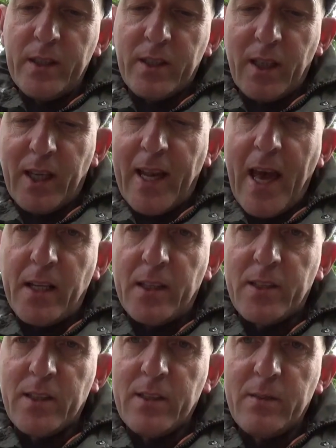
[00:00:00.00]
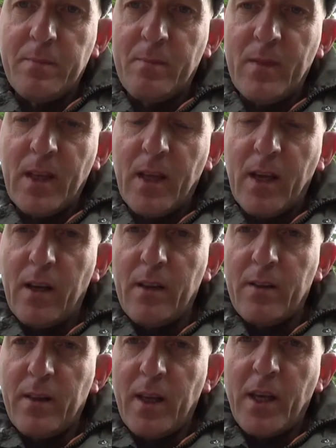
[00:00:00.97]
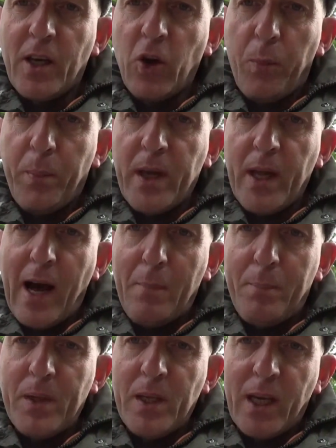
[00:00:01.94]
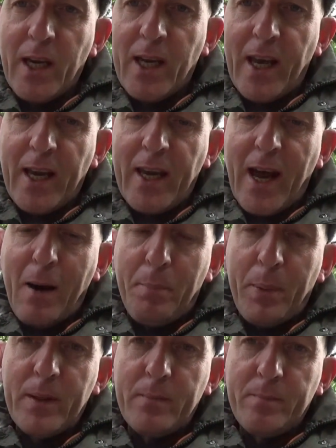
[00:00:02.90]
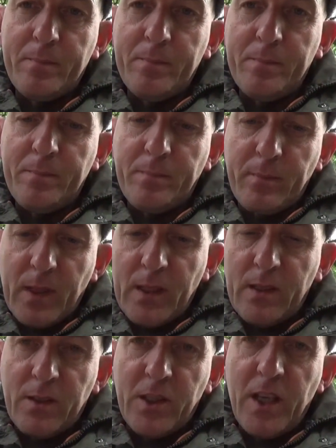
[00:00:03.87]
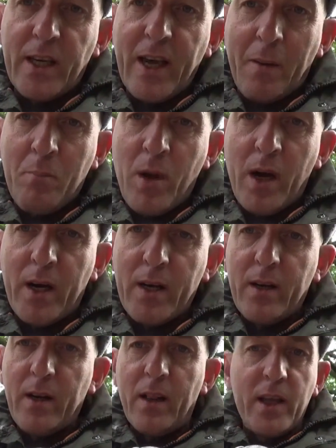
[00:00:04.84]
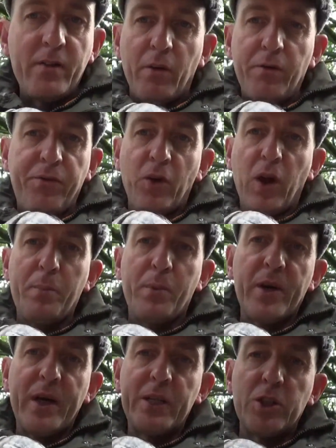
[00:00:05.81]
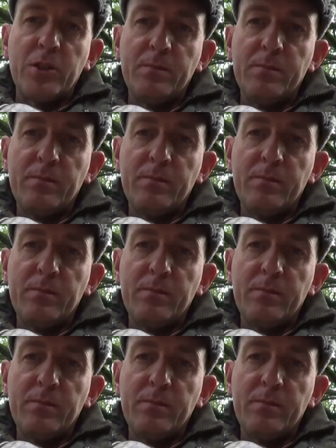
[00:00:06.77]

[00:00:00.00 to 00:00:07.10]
it to connect. Then you can open your app, you can connect your app to your camera, and you've got full operation.